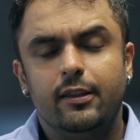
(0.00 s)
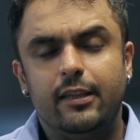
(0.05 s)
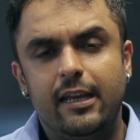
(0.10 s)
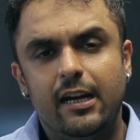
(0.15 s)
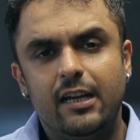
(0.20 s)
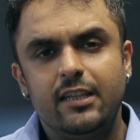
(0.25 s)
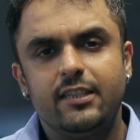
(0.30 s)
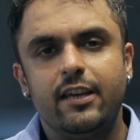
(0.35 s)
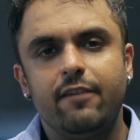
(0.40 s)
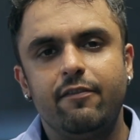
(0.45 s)

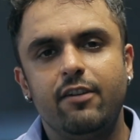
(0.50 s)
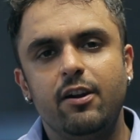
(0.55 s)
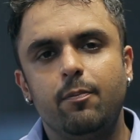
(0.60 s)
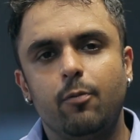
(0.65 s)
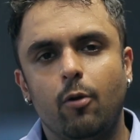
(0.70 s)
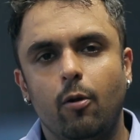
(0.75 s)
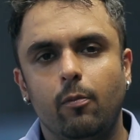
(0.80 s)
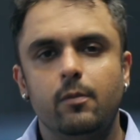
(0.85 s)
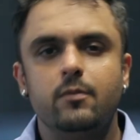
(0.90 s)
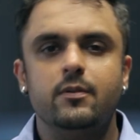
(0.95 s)
There are several
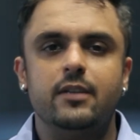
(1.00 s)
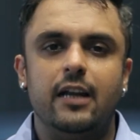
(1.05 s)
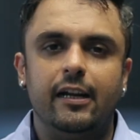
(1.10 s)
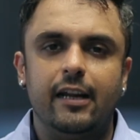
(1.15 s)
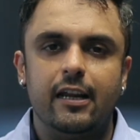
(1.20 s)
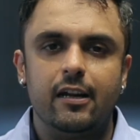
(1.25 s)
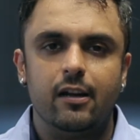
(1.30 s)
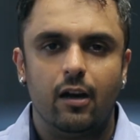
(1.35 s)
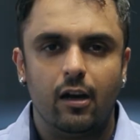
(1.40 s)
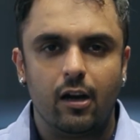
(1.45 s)
problems
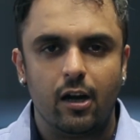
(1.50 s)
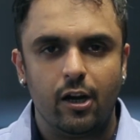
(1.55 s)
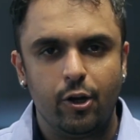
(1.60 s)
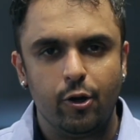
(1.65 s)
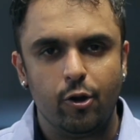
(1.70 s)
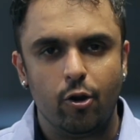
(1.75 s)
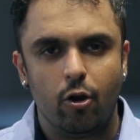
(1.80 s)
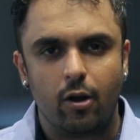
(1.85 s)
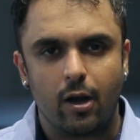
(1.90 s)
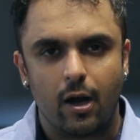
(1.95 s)
that can occur
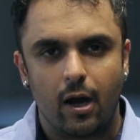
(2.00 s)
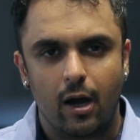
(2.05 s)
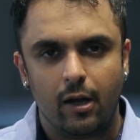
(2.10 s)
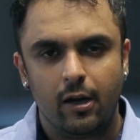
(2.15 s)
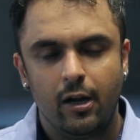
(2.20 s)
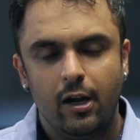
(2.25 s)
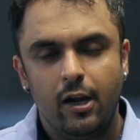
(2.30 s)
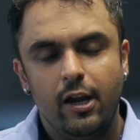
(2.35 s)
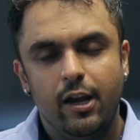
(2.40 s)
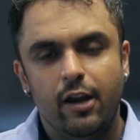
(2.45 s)
to your
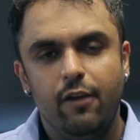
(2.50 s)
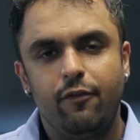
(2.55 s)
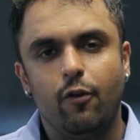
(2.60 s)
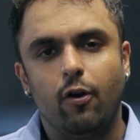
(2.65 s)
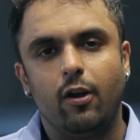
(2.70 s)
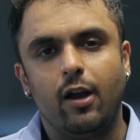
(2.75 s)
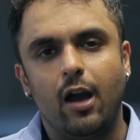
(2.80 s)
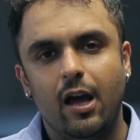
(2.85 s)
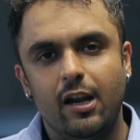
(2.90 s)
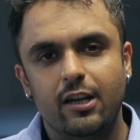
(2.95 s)
car if
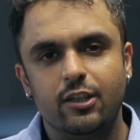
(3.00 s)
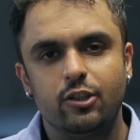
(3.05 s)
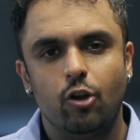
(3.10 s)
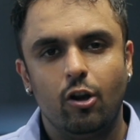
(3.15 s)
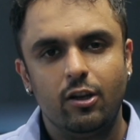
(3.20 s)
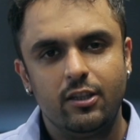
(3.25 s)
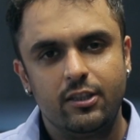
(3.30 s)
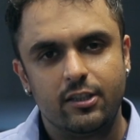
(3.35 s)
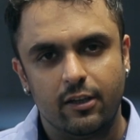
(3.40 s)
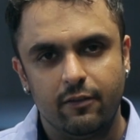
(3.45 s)
your car is
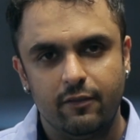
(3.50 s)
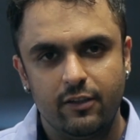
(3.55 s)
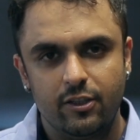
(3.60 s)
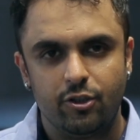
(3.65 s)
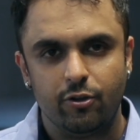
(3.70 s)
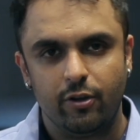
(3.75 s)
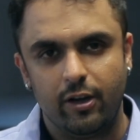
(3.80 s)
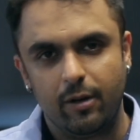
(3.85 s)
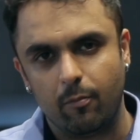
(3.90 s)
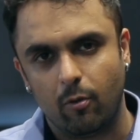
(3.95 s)
not
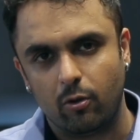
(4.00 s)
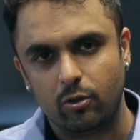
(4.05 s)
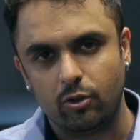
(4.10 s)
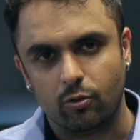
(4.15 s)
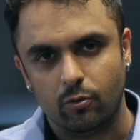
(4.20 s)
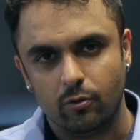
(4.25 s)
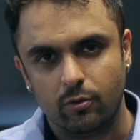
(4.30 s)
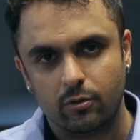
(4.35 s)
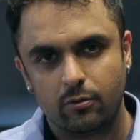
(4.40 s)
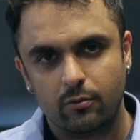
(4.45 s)
serviced during
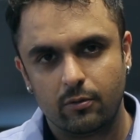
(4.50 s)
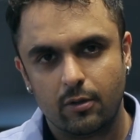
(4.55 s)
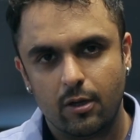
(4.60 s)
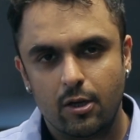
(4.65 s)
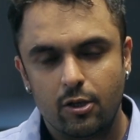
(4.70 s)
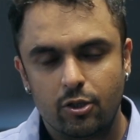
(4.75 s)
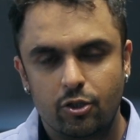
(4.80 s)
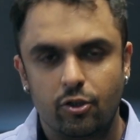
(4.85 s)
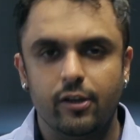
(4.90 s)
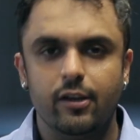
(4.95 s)
monsoons.
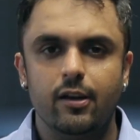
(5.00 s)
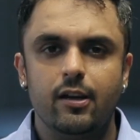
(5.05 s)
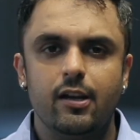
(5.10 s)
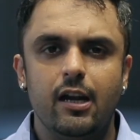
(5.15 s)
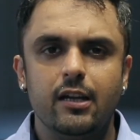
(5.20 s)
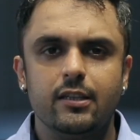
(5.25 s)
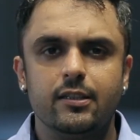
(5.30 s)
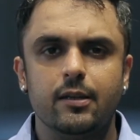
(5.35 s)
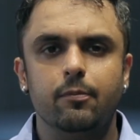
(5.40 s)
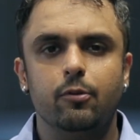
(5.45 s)
So here
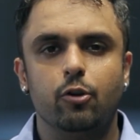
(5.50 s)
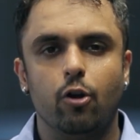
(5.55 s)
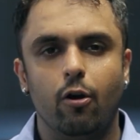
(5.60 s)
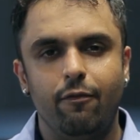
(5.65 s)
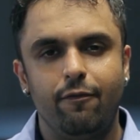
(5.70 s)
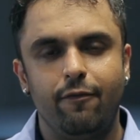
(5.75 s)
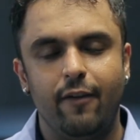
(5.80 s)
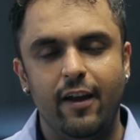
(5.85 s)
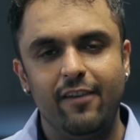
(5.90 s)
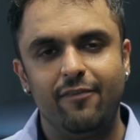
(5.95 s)
are some
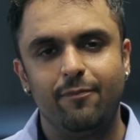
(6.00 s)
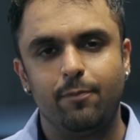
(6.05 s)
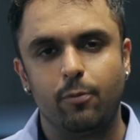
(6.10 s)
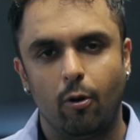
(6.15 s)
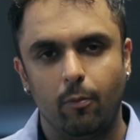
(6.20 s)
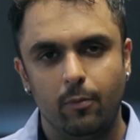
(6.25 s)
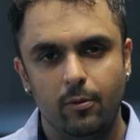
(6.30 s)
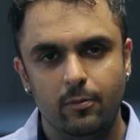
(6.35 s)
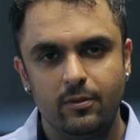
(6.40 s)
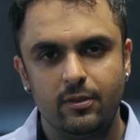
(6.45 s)
top 5
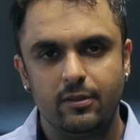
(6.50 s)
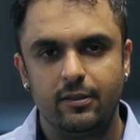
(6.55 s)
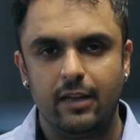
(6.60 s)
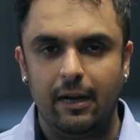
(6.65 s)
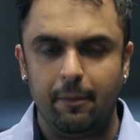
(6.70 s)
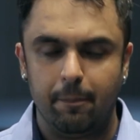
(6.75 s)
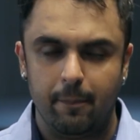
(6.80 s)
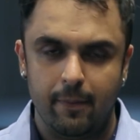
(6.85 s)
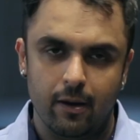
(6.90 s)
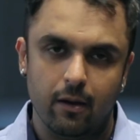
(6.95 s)
problems
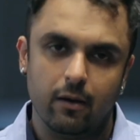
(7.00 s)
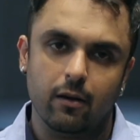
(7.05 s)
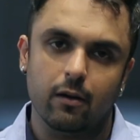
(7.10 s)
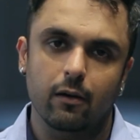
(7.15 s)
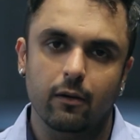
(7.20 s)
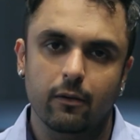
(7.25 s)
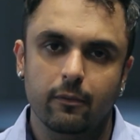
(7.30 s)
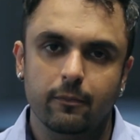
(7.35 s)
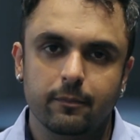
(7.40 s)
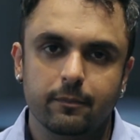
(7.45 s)
that may
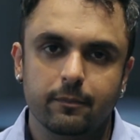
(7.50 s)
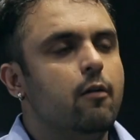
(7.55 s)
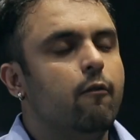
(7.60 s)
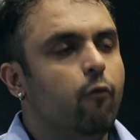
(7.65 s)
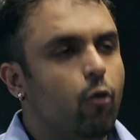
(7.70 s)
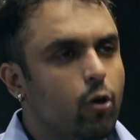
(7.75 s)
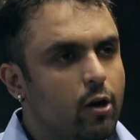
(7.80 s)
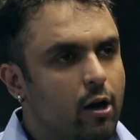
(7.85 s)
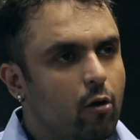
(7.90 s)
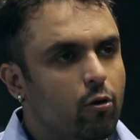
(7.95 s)
occur.
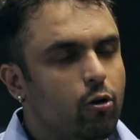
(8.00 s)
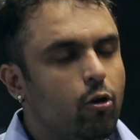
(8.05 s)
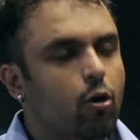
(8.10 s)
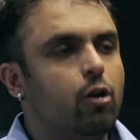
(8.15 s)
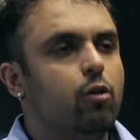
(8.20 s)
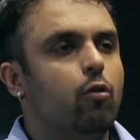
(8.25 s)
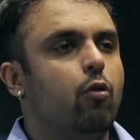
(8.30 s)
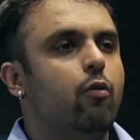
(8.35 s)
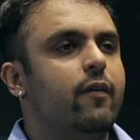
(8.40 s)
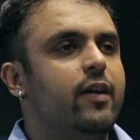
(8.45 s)
Worn out
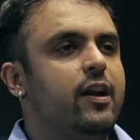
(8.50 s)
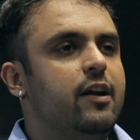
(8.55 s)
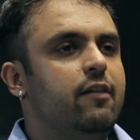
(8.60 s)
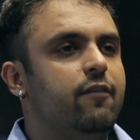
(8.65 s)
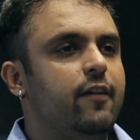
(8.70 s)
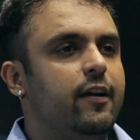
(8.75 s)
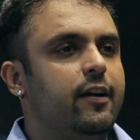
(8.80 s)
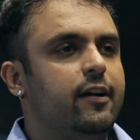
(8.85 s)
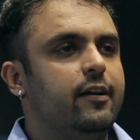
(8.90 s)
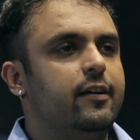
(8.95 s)
or
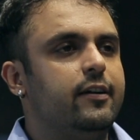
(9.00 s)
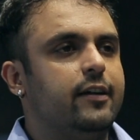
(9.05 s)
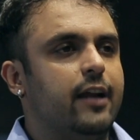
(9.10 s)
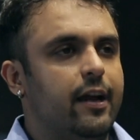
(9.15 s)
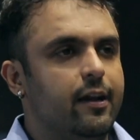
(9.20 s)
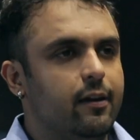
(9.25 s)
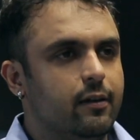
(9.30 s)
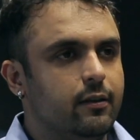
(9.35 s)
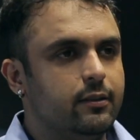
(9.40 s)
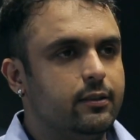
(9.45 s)
overinflated
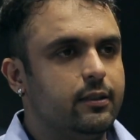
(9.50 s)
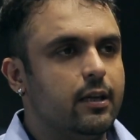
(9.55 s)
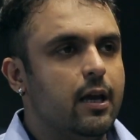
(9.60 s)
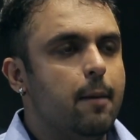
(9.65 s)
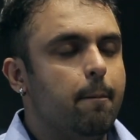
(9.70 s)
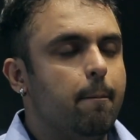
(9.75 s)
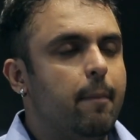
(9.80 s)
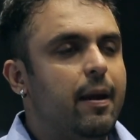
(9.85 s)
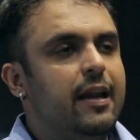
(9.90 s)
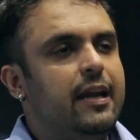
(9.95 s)
tires
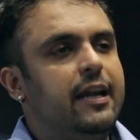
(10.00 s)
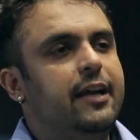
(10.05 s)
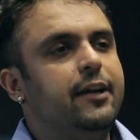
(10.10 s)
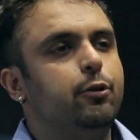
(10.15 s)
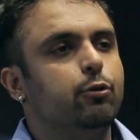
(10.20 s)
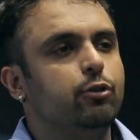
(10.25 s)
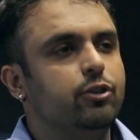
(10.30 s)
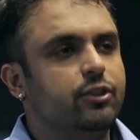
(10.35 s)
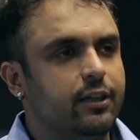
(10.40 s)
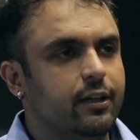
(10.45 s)
may
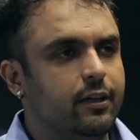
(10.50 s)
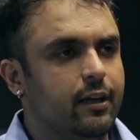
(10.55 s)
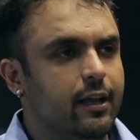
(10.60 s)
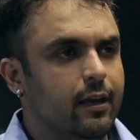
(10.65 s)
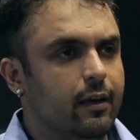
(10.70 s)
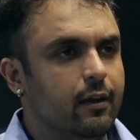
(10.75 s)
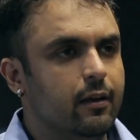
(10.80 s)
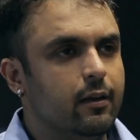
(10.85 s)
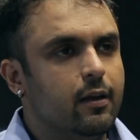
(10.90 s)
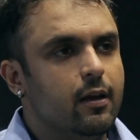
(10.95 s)
lead to
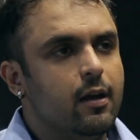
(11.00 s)
skidding.